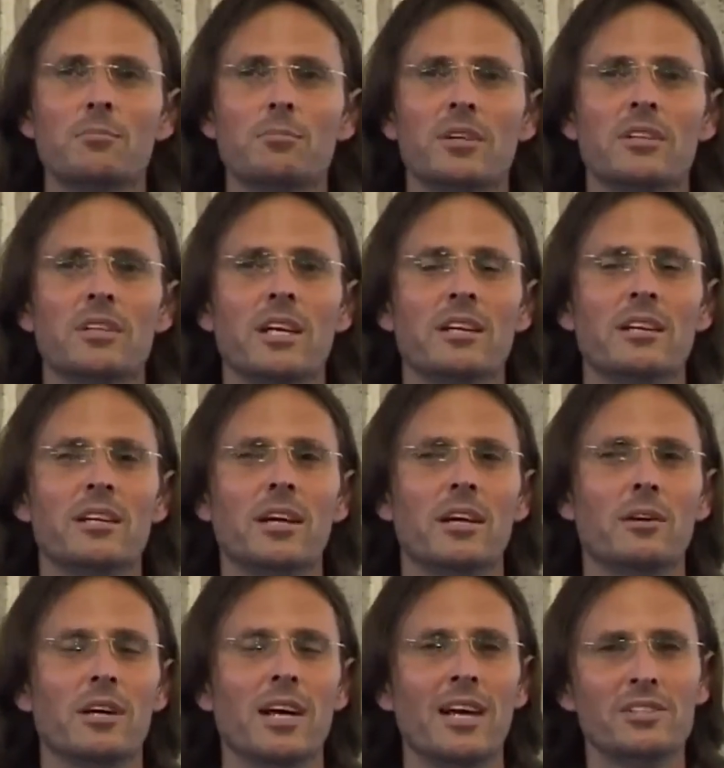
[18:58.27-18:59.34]
But then
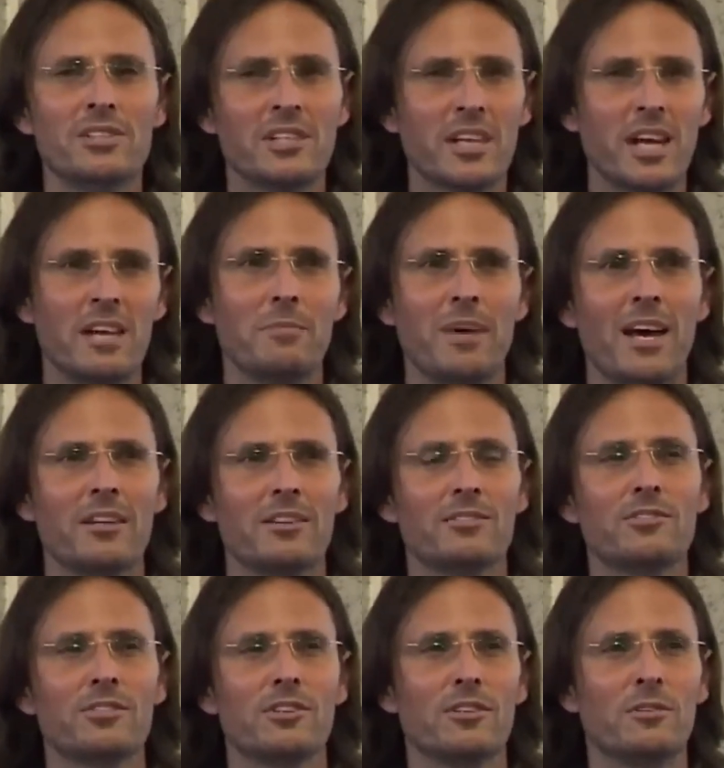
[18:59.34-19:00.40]
as she came out of
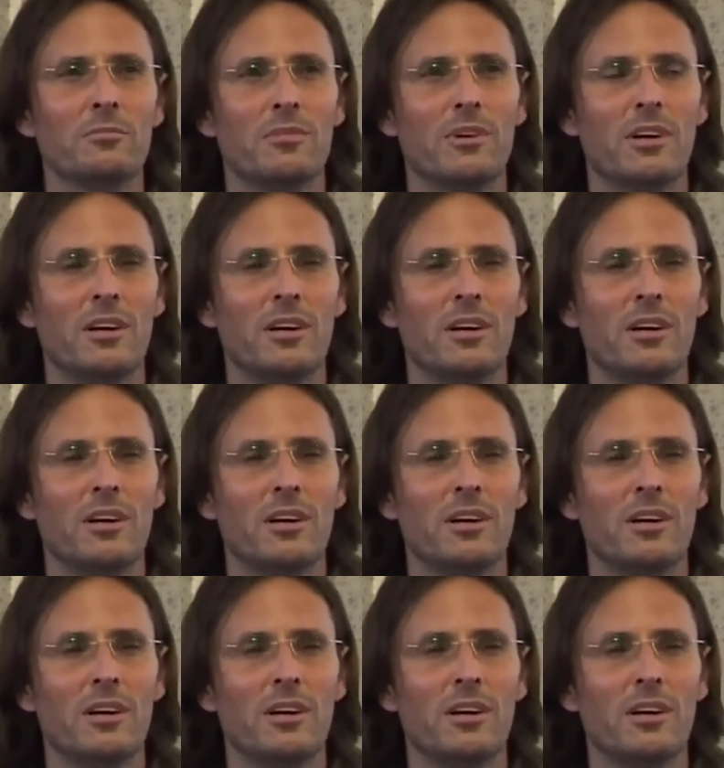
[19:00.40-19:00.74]
the tomb,